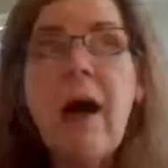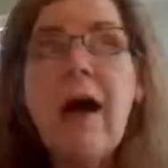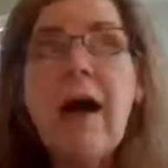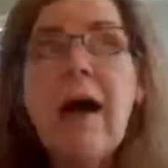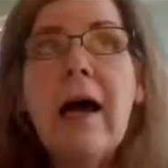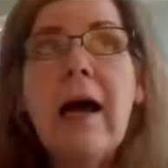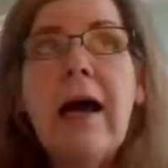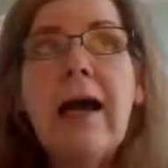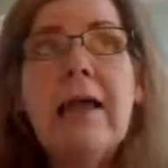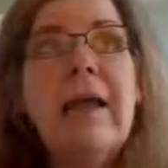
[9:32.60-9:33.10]

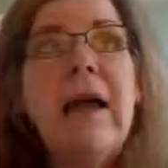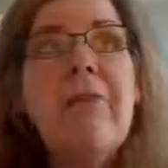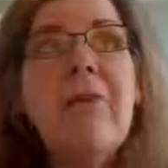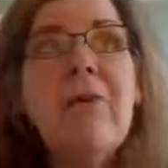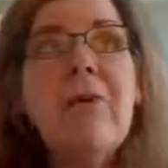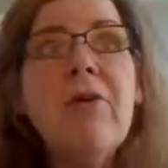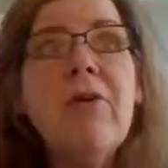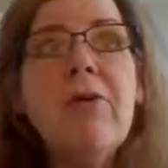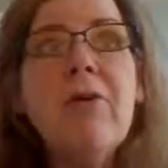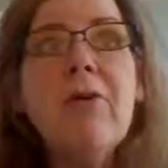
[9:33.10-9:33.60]

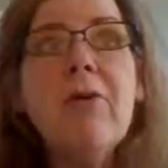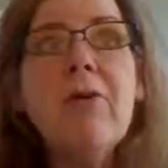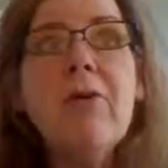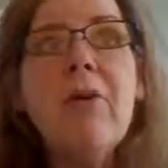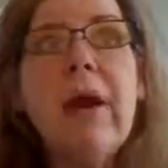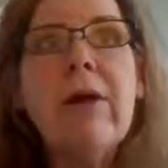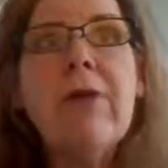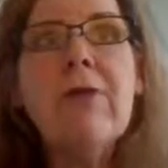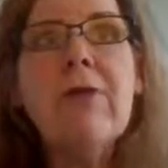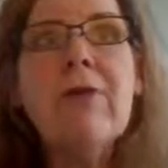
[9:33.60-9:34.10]
Another
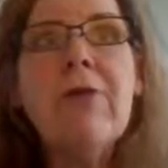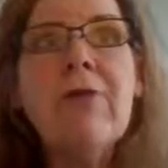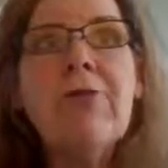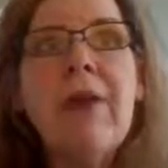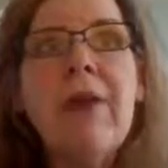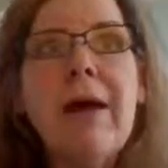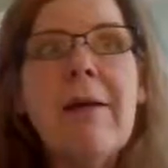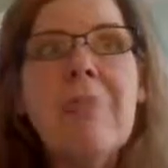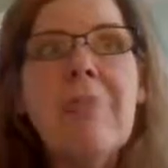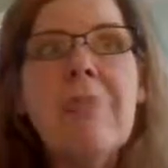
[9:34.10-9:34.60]
granular
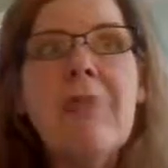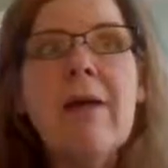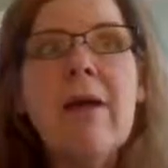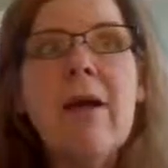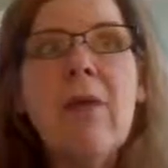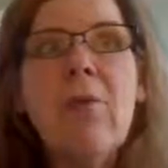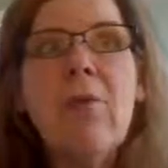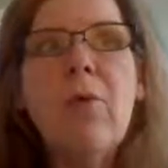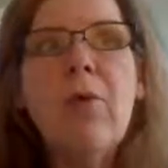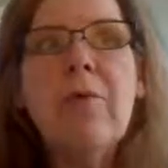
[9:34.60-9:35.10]
type
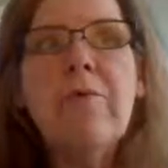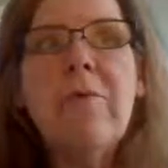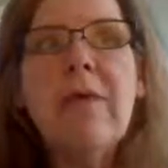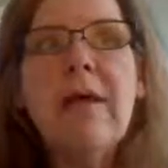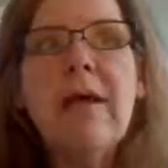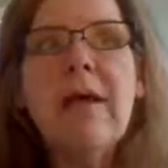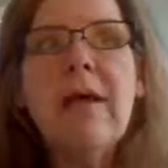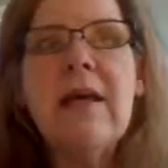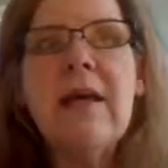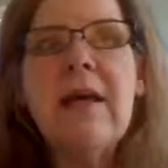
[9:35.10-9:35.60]
thing would
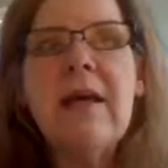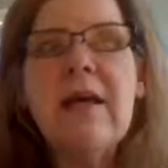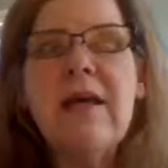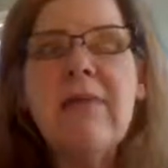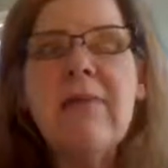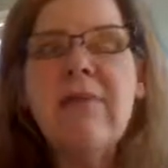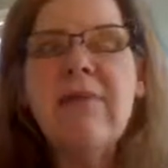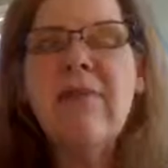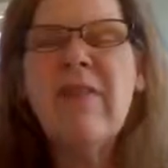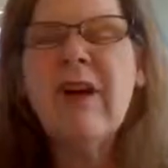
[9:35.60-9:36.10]

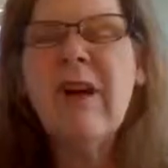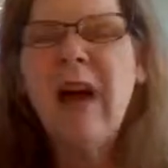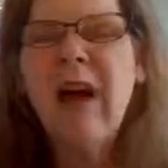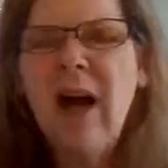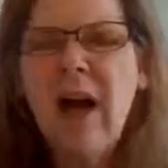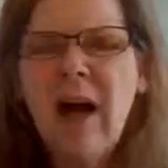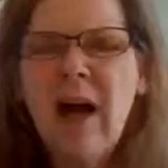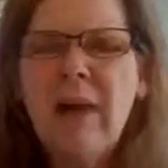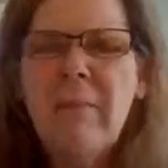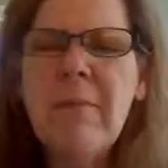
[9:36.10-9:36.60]
be the
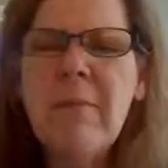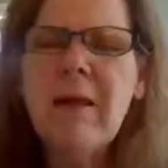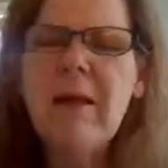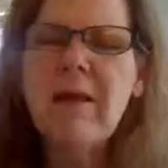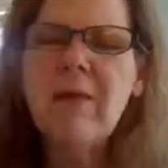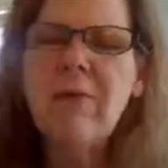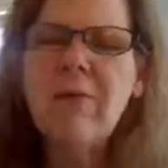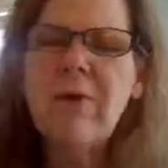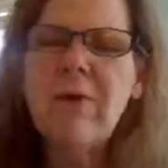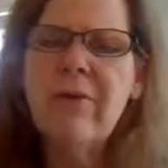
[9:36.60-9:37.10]

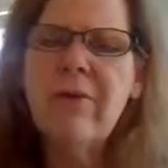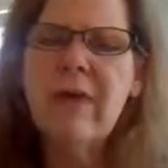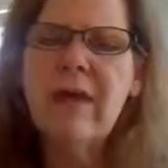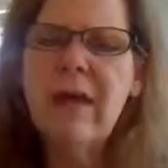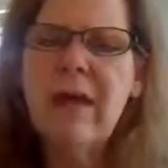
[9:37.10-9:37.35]
Comet or